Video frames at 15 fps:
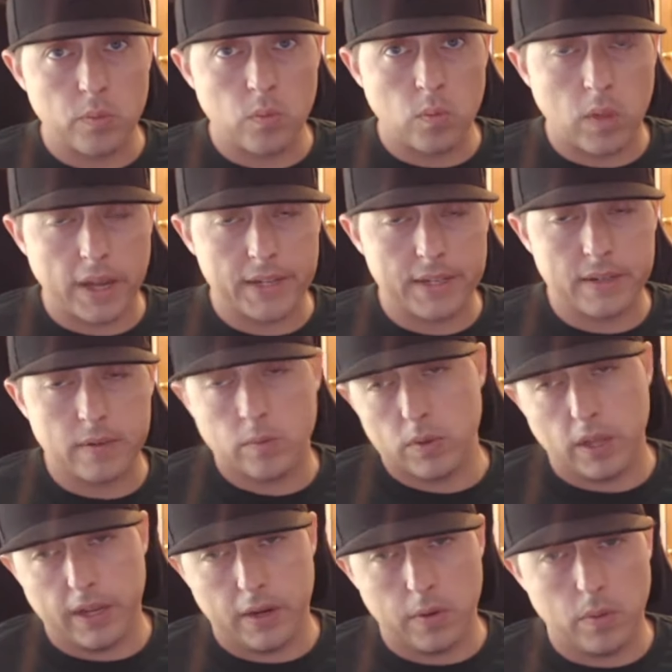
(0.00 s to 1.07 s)
liked it and would
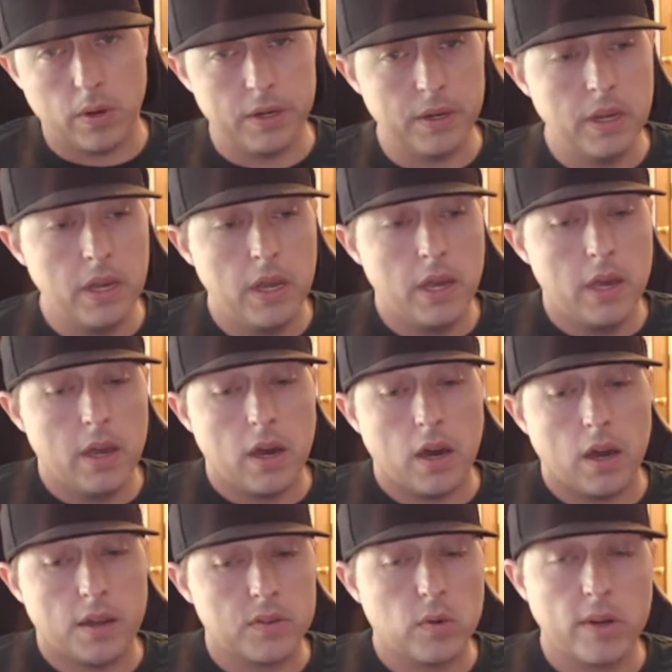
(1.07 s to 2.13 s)
like one.
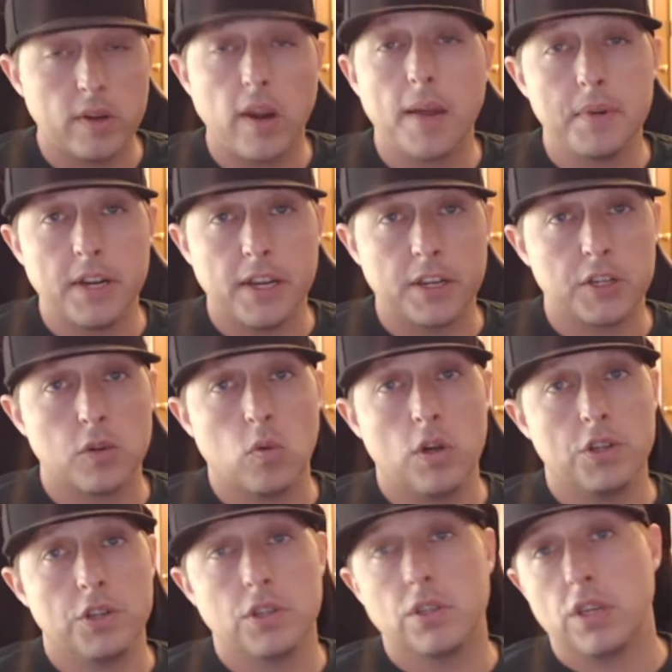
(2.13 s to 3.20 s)
So I grabbed an extra
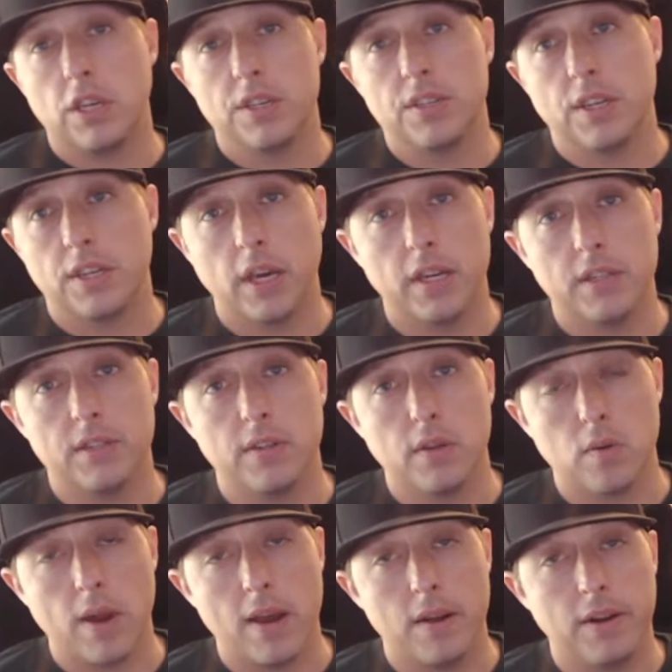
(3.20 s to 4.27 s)
one just in case that guy's still
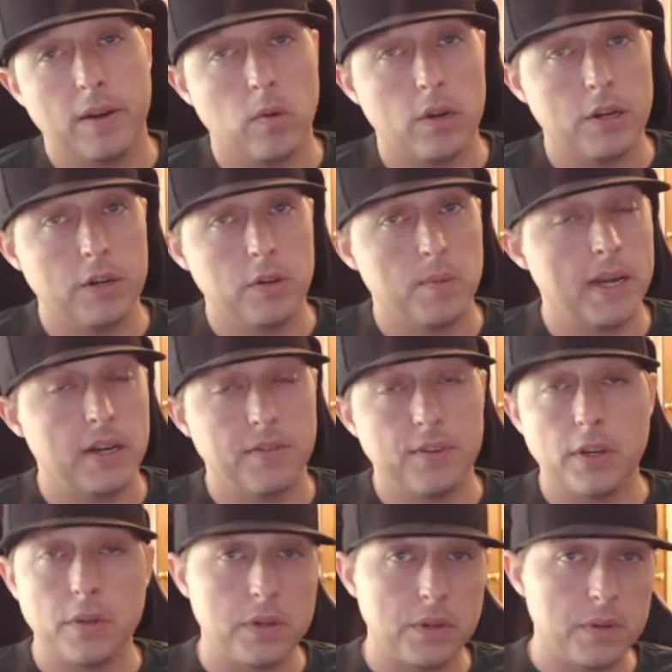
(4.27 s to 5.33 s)
around and I run into him. I don't even
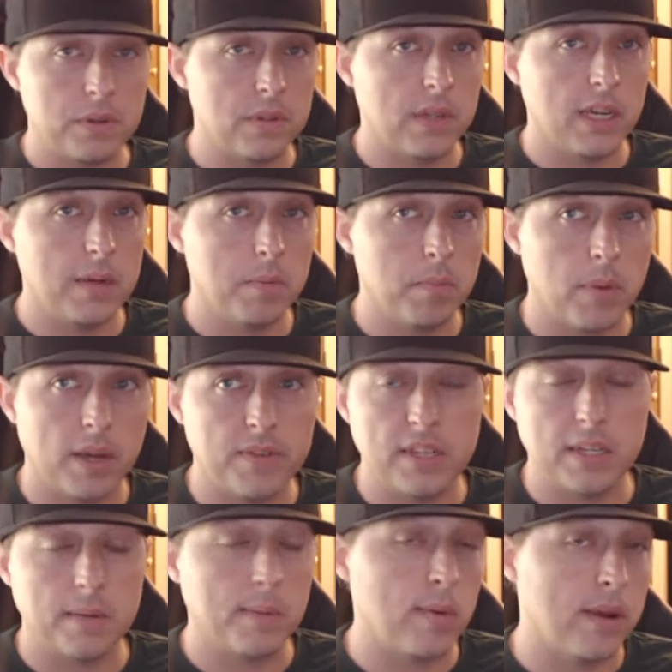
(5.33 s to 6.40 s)
know the dude's name. I've
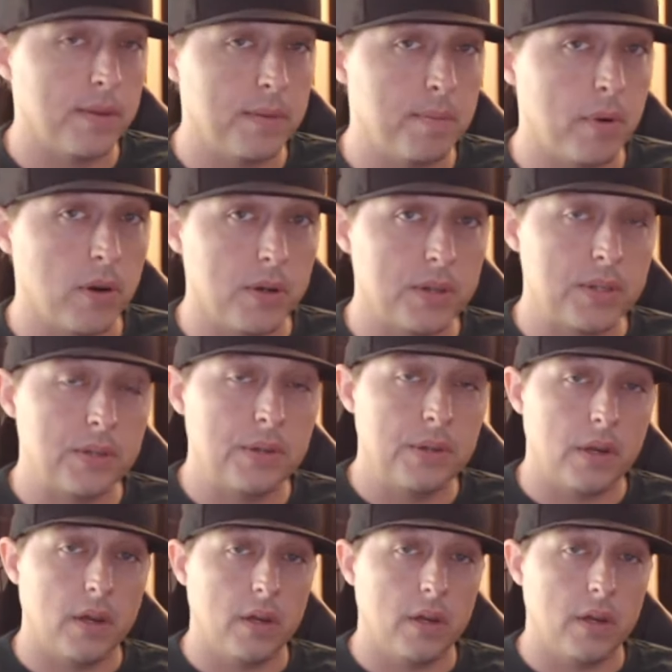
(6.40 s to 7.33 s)
seen him around the parks.